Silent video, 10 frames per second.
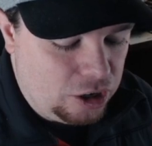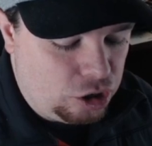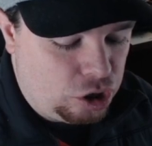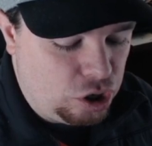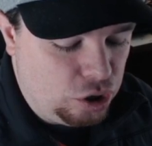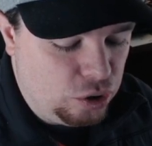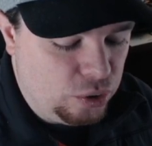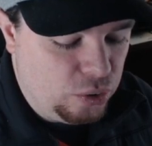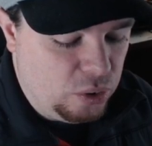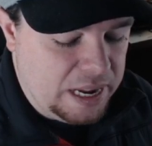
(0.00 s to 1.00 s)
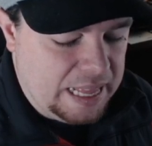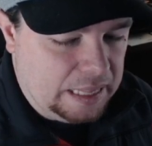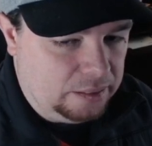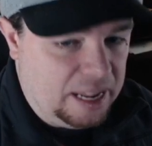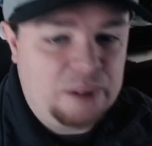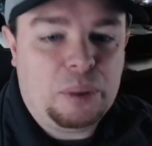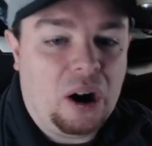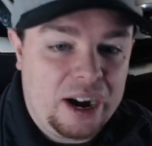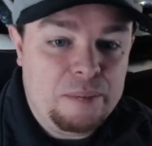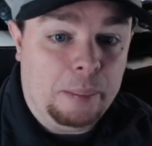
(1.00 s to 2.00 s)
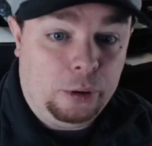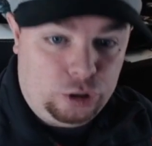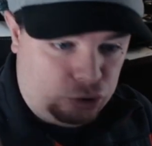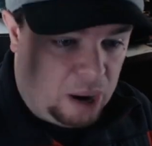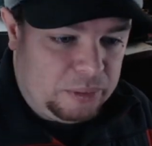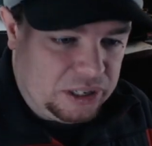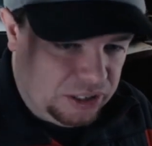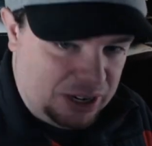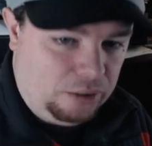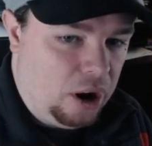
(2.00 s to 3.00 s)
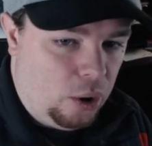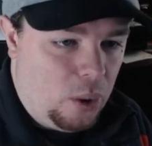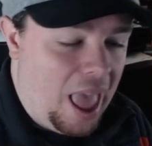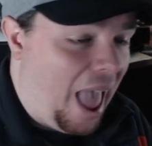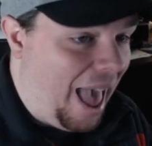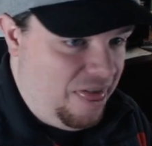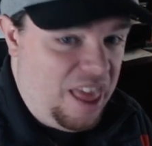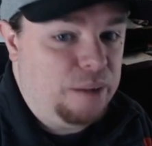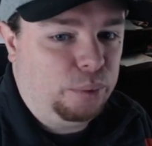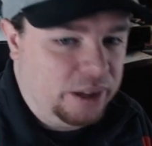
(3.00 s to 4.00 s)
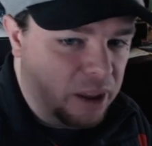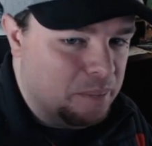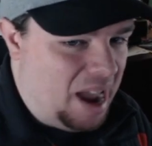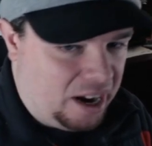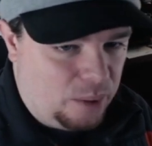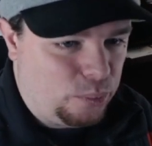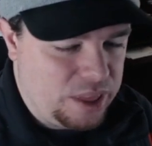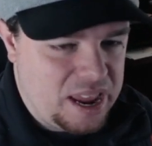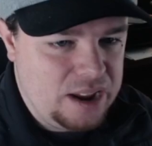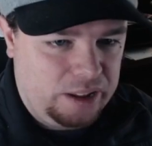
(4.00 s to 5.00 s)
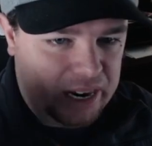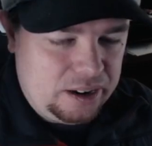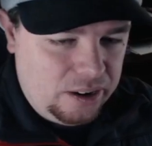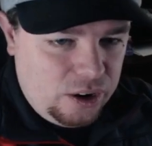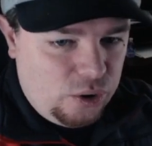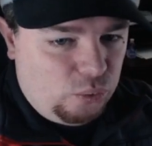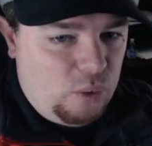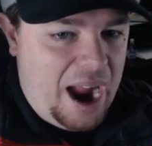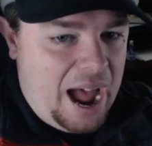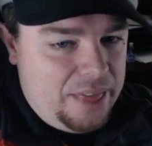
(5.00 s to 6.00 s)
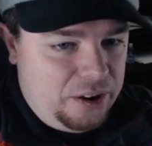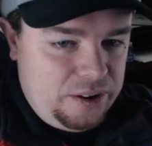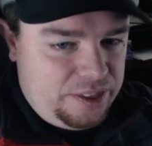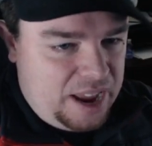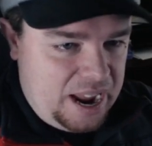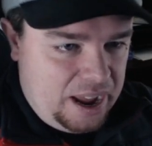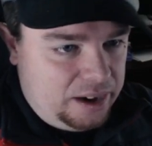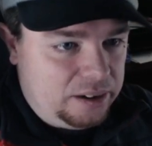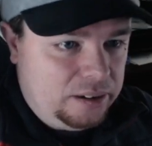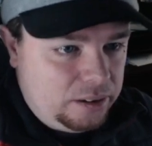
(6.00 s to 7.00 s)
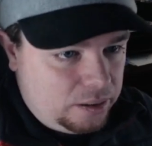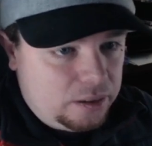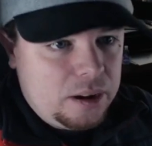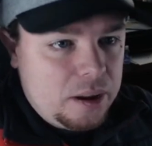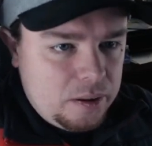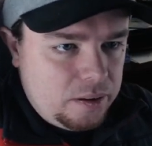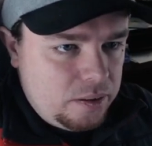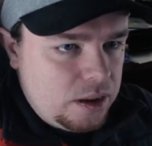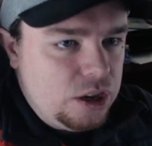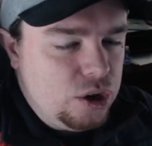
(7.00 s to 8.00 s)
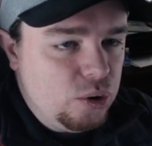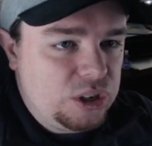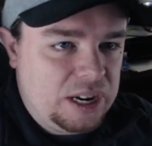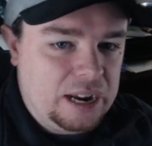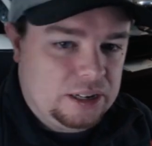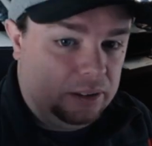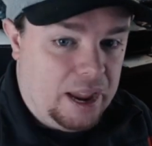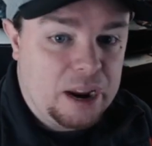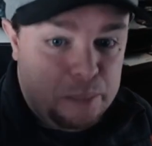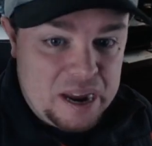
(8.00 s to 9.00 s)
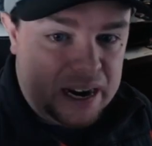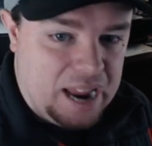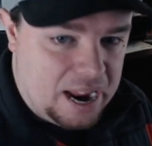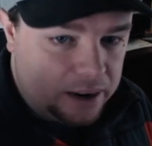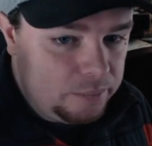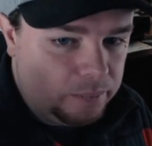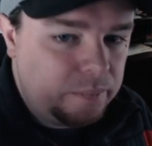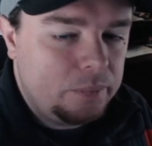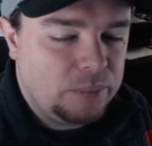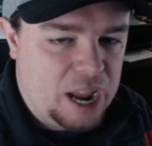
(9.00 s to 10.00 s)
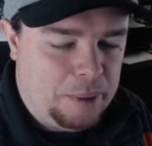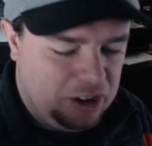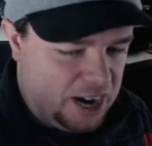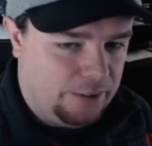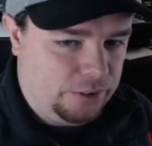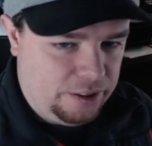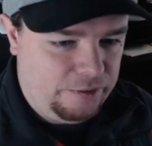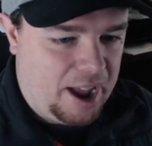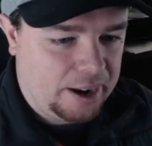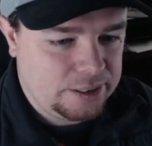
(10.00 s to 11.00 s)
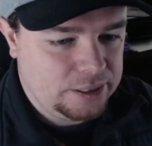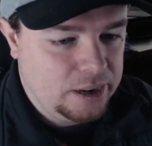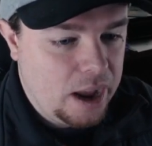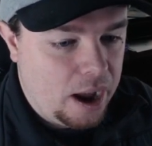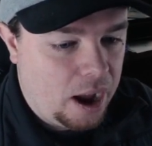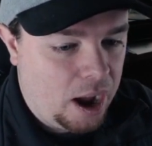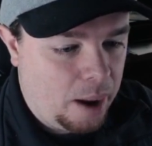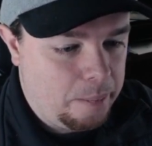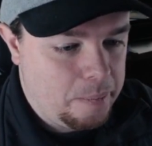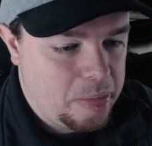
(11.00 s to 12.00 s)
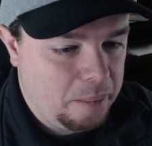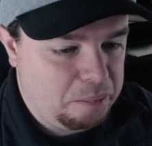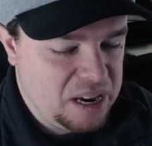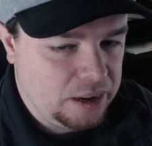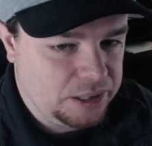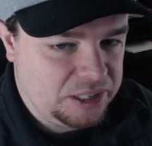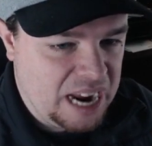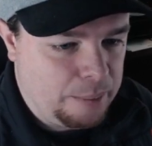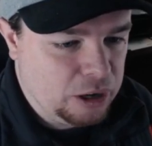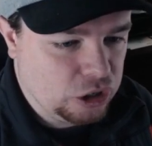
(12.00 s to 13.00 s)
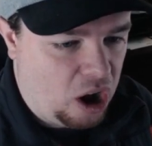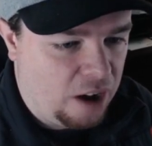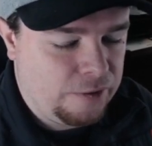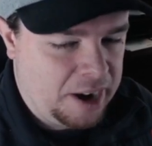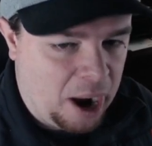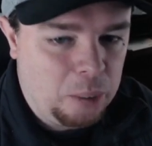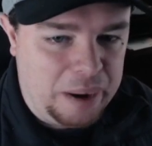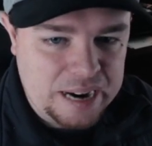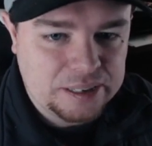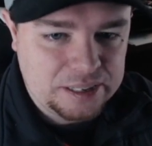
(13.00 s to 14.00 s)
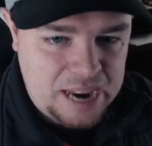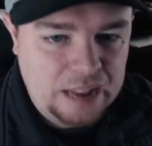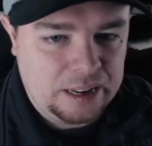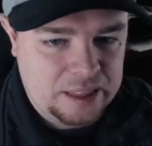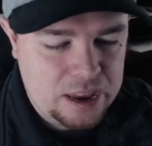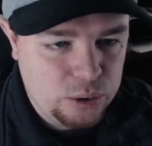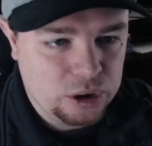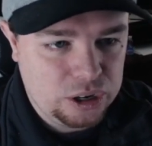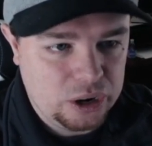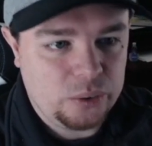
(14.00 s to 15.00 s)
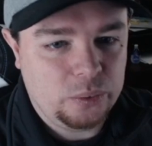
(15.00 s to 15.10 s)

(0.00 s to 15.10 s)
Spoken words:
to let party members drop to 0 and then bring them back up with healing, rather than using it to like mitigate damage after the fact, because damage often outpaces healing that you can do.